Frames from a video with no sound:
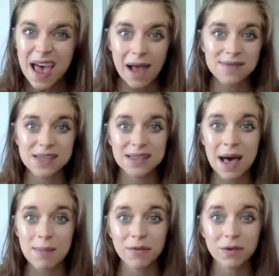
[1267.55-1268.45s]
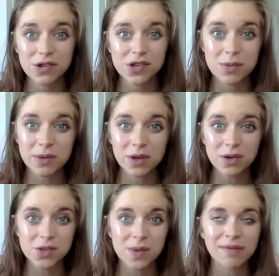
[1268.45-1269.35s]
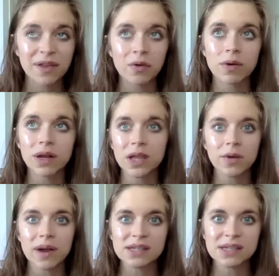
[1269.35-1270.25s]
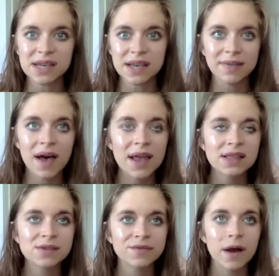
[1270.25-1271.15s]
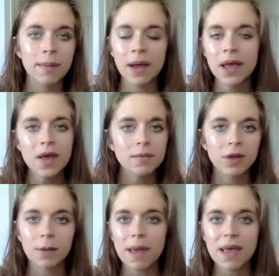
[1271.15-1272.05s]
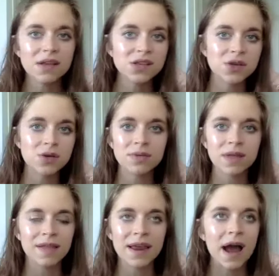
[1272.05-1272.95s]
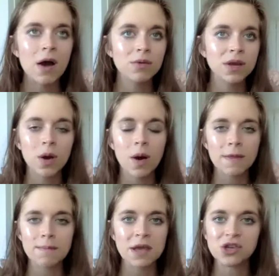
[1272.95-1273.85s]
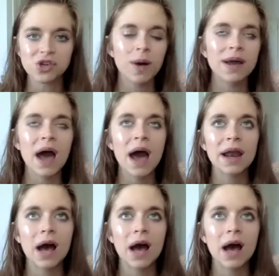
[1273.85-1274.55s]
I've seen that before too with girls who have like really crazy tan lines from a bathing suit and they laid out, on the beach or whatnot.